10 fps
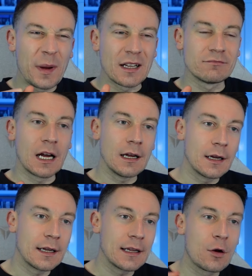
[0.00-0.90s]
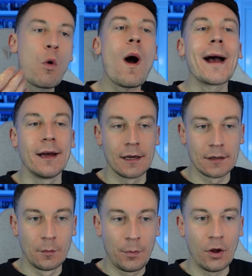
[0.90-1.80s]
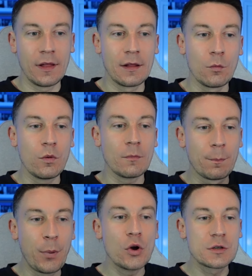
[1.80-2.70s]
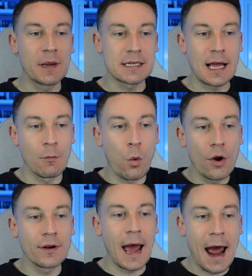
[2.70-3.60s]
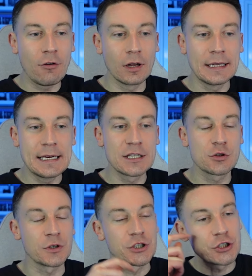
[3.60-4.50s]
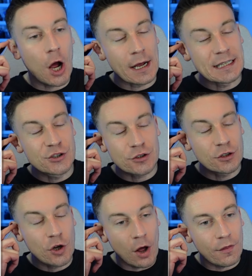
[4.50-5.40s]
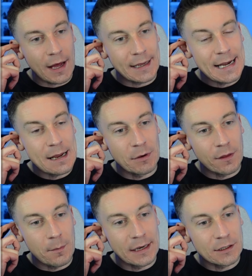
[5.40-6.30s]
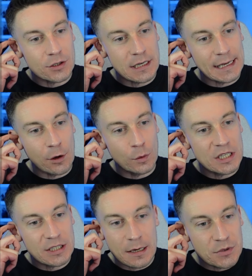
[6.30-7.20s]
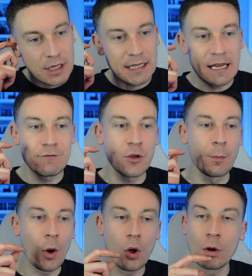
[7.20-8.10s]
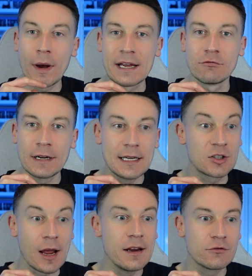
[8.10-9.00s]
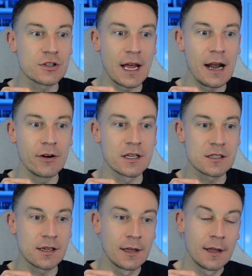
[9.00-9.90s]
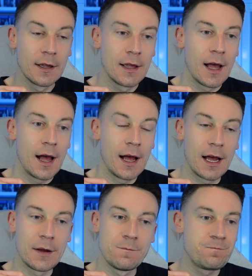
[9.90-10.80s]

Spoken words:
bit quiet. But what bugs me is that one error leading to a shot. He's just got that in him at the minute, doesn't he? He always seems to give the ball away in really dangerous areas that